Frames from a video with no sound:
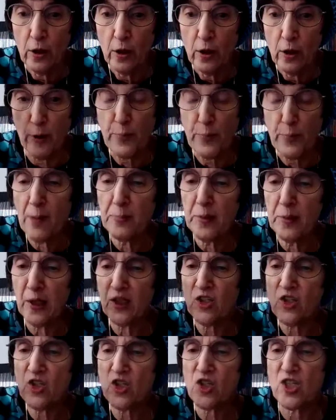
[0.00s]

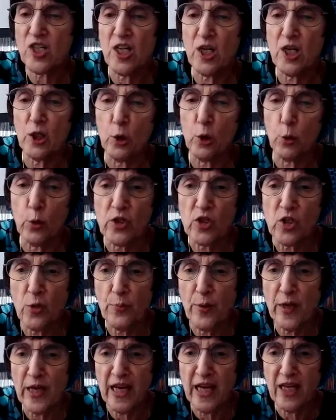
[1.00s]
Republic Steel was
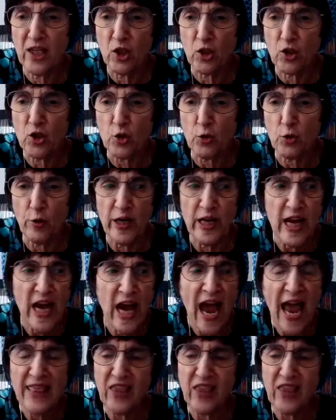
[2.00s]
the big industry.